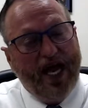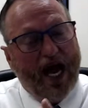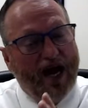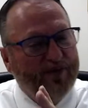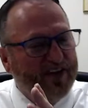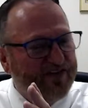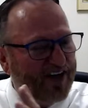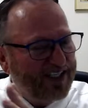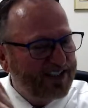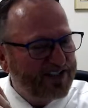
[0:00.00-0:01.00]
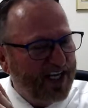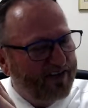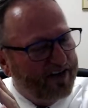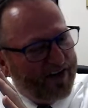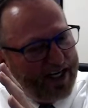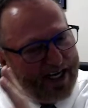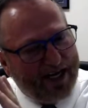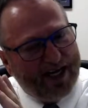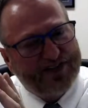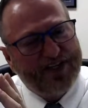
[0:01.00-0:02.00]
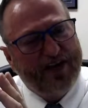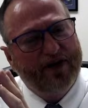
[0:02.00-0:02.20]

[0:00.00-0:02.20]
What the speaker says: I'm going to fight to save it. If I cannot save it,